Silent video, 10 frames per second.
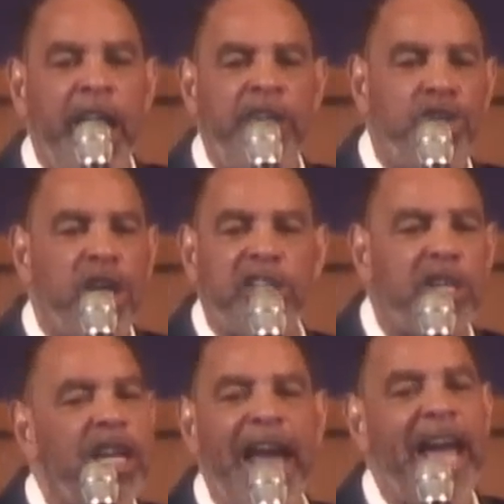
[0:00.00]
in
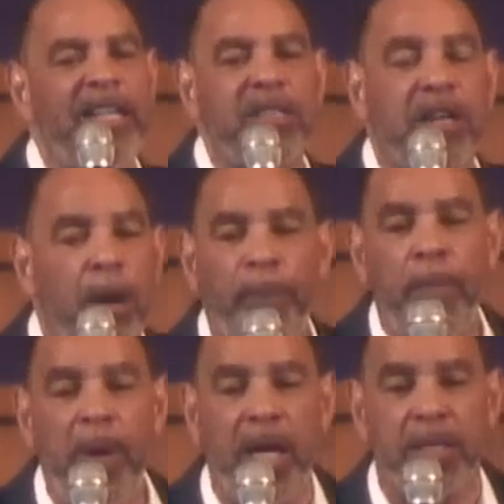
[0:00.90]
just the last couple
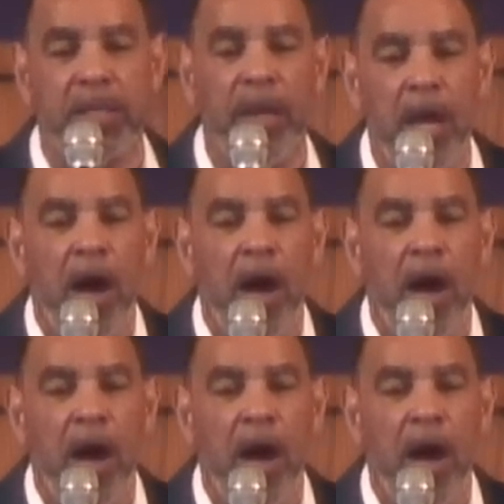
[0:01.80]
of months.